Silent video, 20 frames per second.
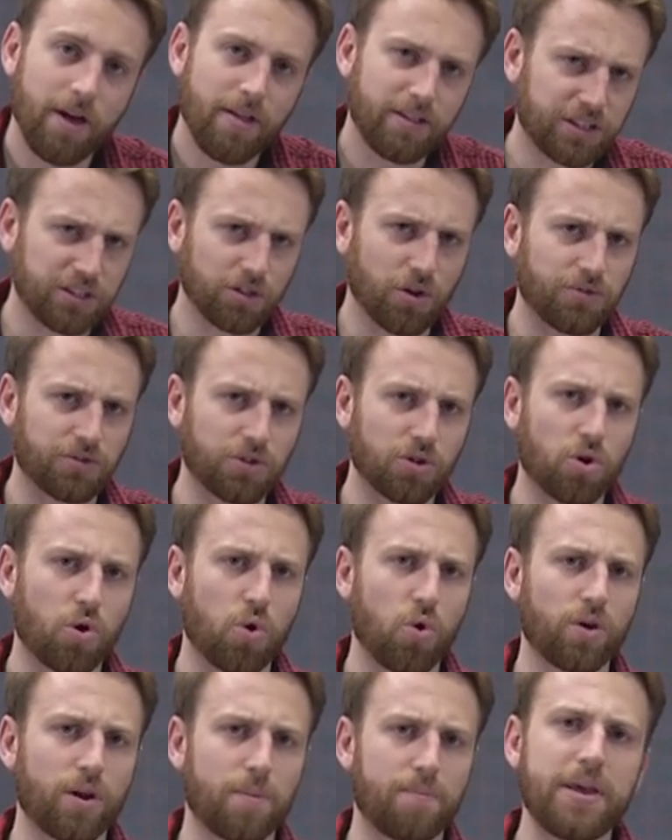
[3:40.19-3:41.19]
This is often
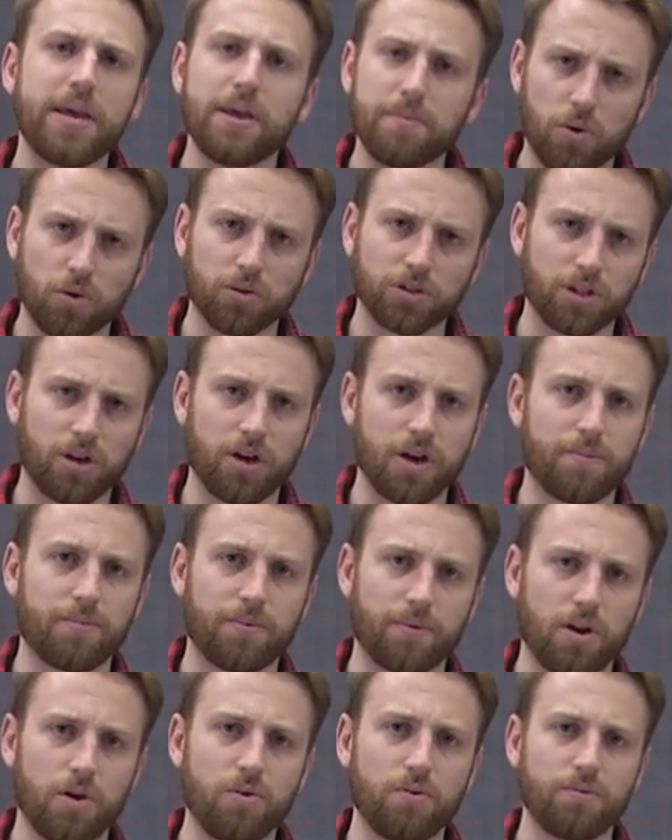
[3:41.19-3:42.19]
called a
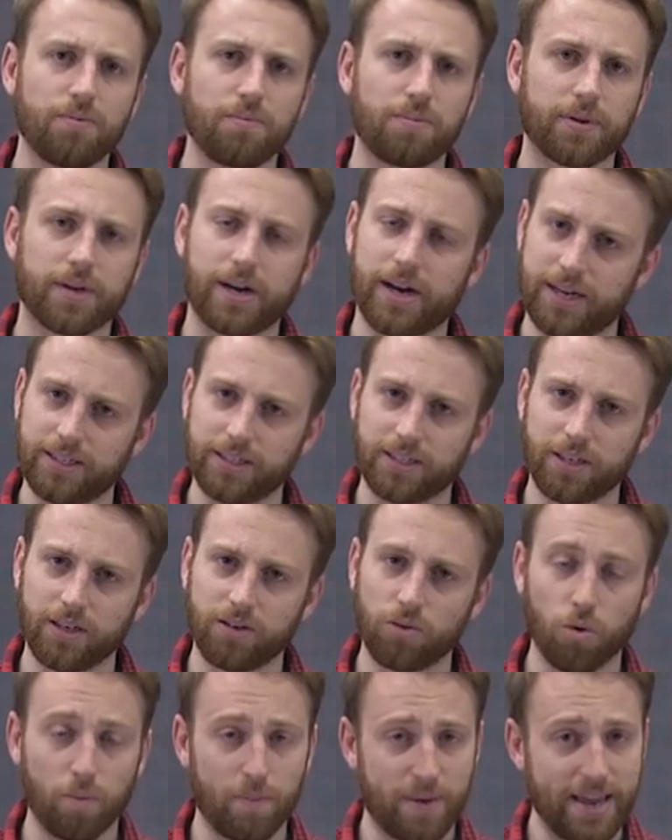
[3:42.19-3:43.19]
Piedmont-type lobe glacier,
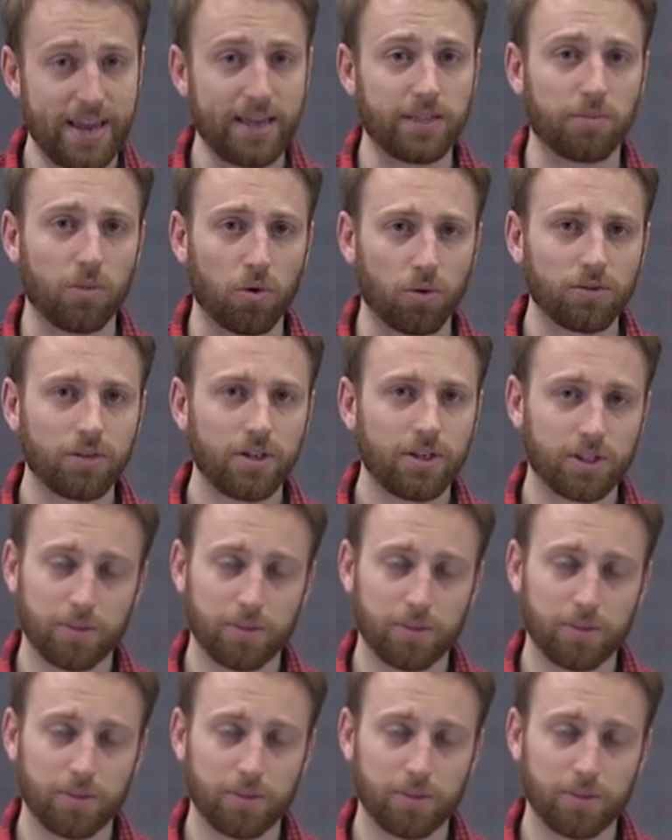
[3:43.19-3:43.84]
or Piedmont,